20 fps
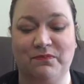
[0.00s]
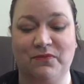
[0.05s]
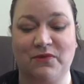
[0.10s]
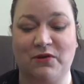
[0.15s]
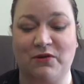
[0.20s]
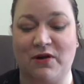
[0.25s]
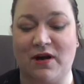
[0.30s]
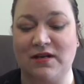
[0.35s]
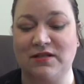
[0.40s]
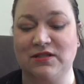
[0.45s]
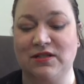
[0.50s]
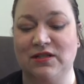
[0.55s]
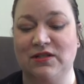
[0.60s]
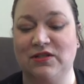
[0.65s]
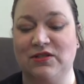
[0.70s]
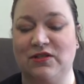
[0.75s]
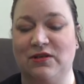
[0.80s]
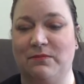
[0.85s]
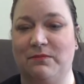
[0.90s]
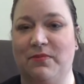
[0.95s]

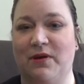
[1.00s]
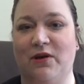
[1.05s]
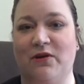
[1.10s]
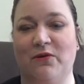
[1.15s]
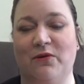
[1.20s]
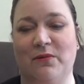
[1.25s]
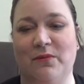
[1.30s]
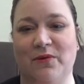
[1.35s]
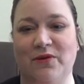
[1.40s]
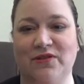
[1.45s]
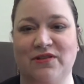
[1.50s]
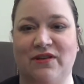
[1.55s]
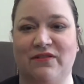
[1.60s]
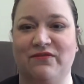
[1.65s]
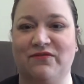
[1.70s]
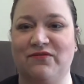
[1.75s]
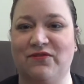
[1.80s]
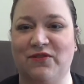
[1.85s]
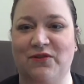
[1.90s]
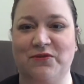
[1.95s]
cross-stitch and paranormal stuff.
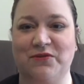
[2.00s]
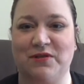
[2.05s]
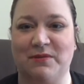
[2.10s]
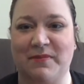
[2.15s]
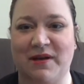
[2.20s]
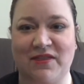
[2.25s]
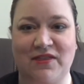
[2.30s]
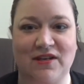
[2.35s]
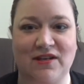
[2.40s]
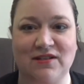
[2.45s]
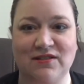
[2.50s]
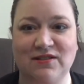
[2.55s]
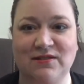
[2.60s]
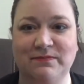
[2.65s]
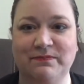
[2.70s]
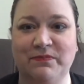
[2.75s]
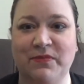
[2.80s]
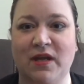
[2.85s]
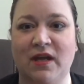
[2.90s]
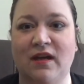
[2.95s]
Those are my things.
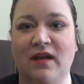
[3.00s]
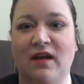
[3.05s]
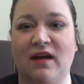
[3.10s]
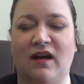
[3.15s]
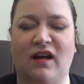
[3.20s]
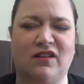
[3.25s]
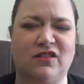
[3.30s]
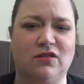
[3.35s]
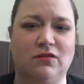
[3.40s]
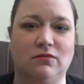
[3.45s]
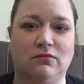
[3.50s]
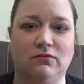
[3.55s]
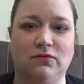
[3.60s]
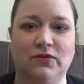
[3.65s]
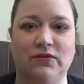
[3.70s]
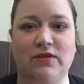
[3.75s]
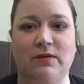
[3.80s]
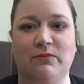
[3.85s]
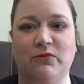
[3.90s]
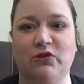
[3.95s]
Also,
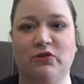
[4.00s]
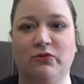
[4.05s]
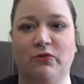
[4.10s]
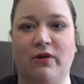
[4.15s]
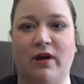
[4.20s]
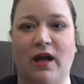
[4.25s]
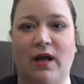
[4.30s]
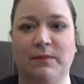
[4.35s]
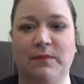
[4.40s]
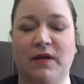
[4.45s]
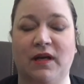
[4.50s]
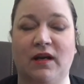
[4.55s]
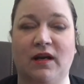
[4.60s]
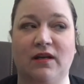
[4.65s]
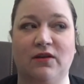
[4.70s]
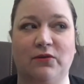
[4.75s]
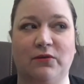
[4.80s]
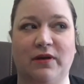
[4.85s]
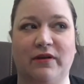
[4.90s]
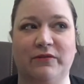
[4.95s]
some true crime, and I
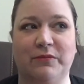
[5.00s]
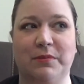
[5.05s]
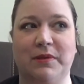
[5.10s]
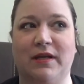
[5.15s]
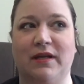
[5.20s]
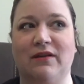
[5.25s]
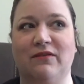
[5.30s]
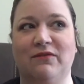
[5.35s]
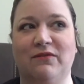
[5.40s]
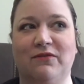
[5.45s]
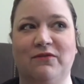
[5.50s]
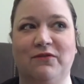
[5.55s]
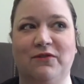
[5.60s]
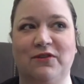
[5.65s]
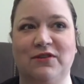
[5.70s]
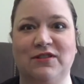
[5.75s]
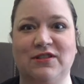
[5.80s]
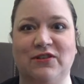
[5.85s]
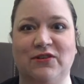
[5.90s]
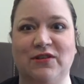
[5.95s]
do have a plan for
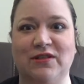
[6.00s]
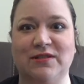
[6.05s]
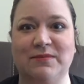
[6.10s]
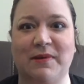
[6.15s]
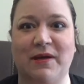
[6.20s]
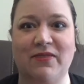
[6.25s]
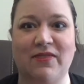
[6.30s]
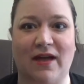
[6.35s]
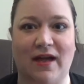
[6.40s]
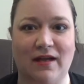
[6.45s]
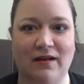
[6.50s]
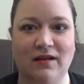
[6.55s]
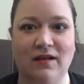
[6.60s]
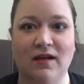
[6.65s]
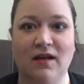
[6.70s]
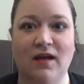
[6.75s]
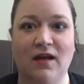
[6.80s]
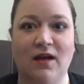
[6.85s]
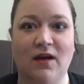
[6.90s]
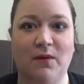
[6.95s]
a series about that,
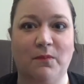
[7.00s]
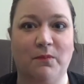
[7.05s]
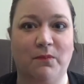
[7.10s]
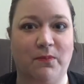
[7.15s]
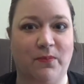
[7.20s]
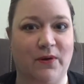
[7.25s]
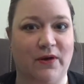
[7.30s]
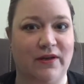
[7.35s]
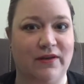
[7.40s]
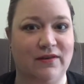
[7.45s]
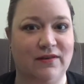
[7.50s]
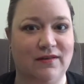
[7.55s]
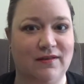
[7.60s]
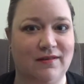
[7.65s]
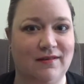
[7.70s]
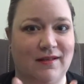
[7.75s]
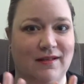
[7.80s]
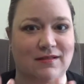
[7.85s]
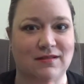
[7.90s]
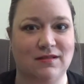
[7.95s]
but
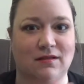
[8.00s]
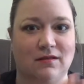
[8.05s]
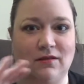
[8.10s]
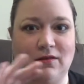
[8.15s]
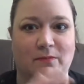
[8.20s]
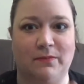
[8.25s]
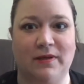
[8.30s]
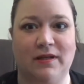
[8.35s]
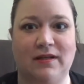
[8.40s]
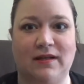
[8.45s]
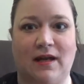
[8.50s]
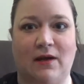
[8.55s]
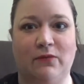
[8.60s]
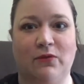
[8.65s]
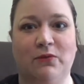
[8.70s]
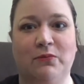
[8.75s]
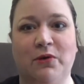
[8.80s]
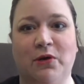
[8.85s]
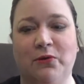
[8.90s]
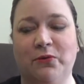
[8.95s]
that's a little bit down
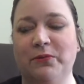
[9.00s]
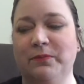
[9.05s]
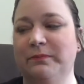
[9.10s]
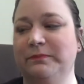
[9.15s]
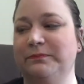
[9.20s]
the road.